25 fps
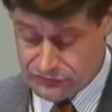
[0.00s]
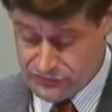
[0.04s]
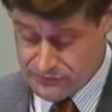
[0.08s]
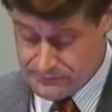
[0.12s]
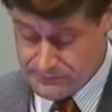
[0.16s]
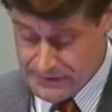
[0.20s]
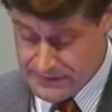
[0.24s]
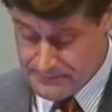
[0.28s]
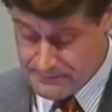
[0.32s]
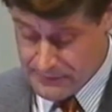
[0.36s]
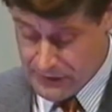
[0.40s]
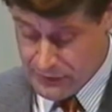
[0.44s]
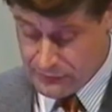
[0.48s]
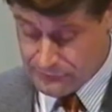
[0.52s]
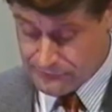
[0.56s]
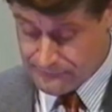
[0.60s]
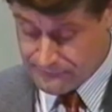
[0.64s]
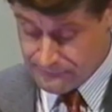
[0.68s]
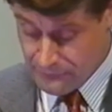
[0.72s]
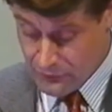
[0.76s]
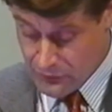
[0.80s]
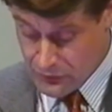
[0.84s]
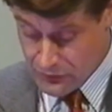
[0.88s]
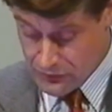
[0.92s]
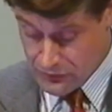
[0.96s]
to be both
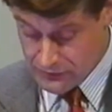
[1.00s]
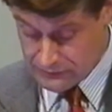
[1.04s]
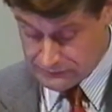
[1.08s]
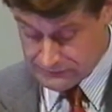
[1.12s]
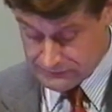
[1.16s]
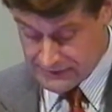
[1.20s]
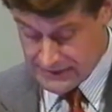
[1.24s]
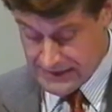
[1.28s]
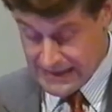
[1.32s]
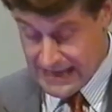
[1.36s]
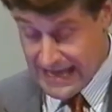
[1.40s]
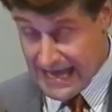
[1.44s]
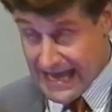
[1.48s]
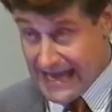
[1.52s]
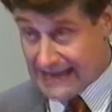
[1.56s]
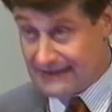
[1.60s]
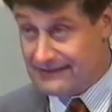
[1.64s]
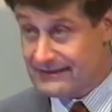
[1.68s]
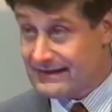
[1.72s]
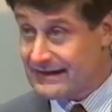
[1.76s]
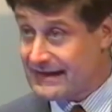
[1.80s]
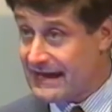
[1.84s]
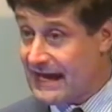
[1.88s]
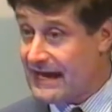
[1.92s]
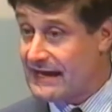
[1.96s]
for
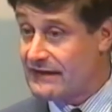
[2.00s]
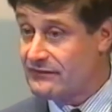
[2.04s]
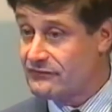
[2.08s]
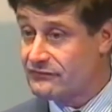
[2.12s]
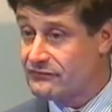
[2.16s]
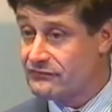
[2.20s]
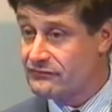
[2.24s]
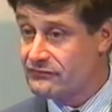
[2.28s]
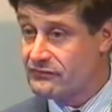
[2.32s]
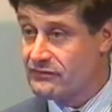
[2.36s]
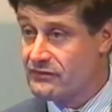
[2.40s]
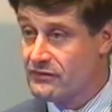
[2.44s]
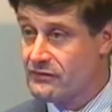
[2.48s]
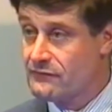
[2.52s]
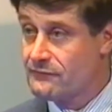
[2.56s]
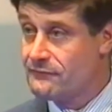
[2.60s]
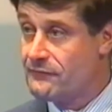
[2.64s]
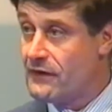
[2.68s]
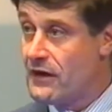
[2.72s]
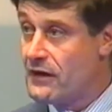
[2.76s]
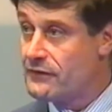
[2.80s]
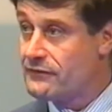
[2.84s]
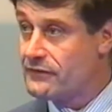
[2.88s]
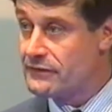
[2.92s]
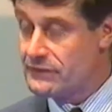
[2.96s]
and against
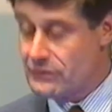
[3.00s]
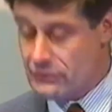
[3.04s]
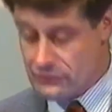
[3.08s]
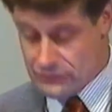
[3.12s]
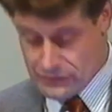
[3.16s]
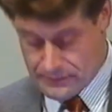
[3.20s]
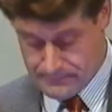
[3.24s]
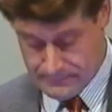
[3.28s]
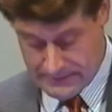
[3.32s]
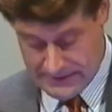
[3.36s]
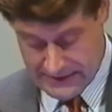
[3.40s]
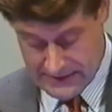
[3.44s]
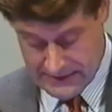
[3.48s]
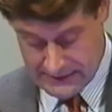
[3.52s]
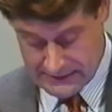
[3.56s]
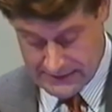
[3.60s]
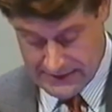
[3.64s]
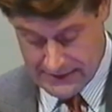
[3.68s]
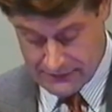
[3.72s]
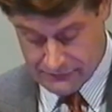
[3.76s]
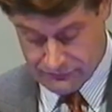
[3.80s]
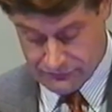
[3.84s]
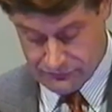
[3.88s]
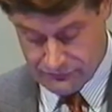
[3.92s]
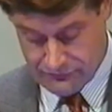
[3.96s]
further European
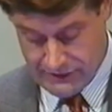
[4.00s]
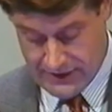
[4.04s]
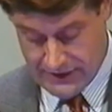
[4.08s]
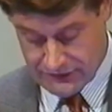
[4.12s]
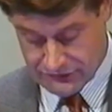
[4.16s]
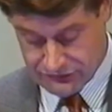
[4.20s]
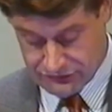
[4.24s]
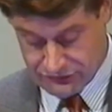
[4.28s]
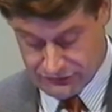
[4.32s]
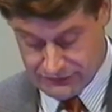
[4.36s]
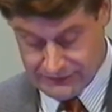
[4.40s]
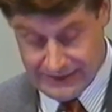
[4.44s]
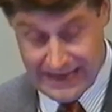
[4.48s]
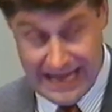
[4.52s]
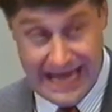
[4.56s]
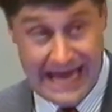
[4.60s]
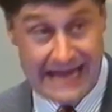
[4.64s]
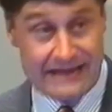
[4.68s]
integration,